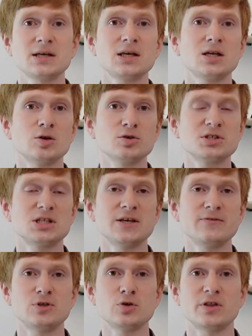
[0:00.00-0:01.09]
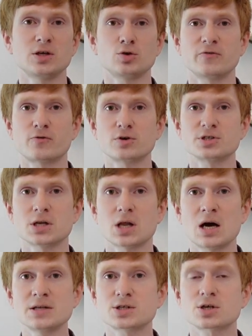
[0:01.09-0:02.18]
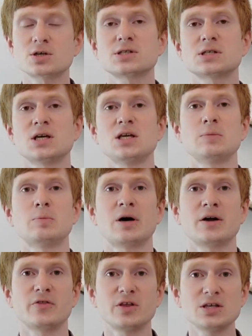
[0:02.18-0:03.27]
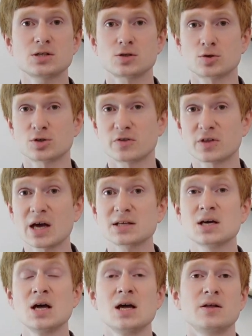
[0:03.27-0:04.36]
I cannot give you the universal answer saying buy this, not that,